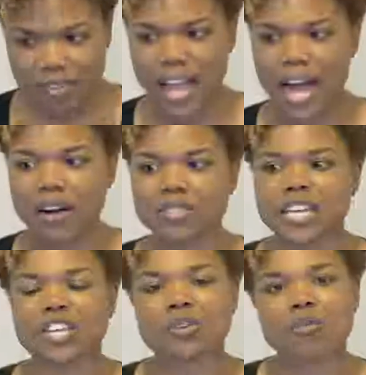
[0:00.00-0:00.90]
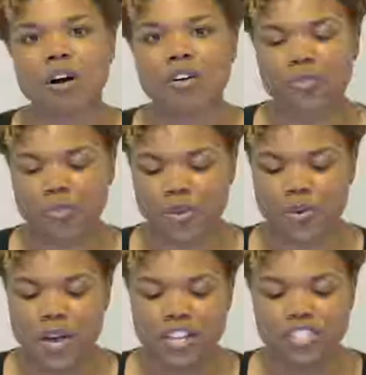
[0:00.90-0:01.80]
I'll take you all
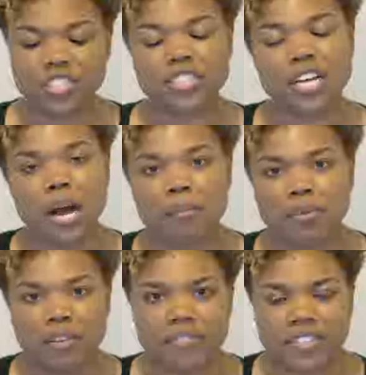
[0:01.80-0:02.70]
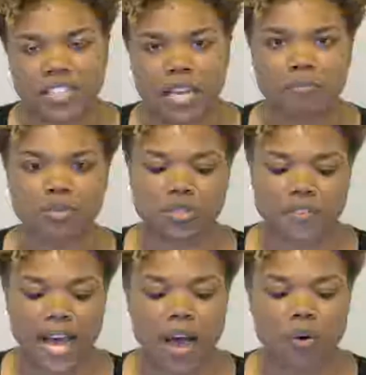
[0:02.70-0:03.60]
through just a couple of examples of
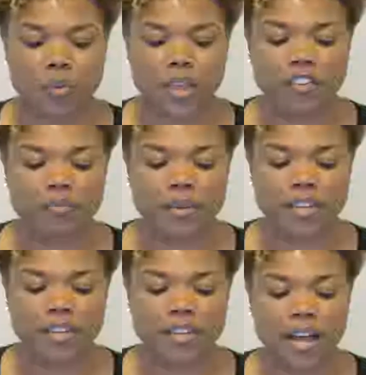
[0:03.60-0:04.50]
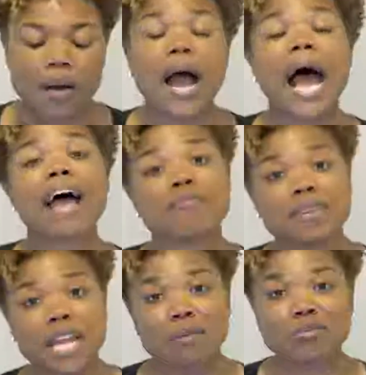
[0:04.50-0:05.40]
how I've
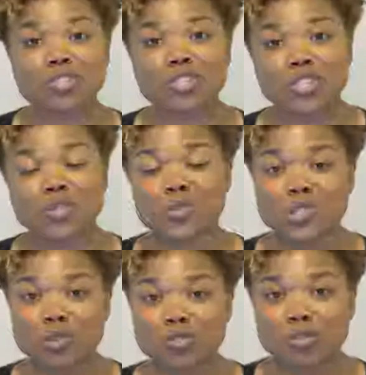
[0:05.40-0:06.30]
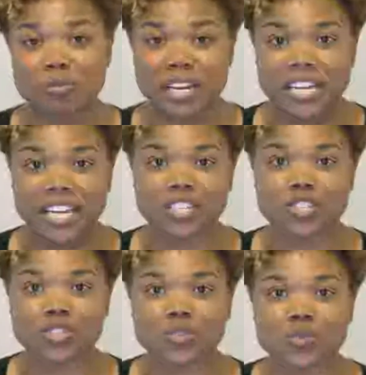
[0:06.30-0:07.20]
been able to use social media
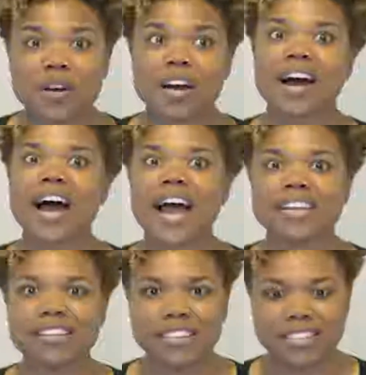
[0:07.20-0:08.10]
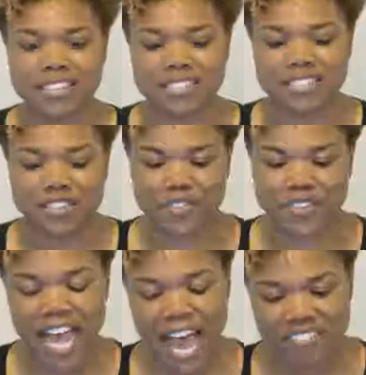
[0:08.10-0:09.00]
to heighten these
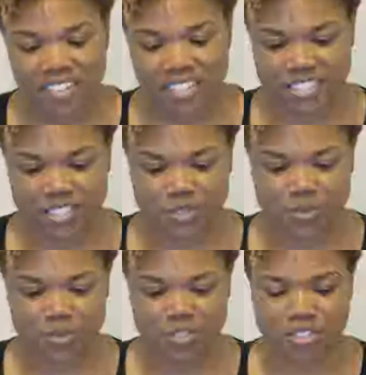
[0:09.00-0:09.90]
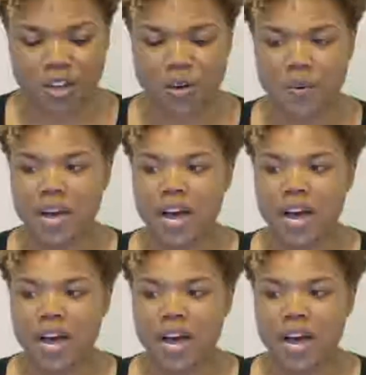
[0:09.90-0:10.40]
different advocacy tools. So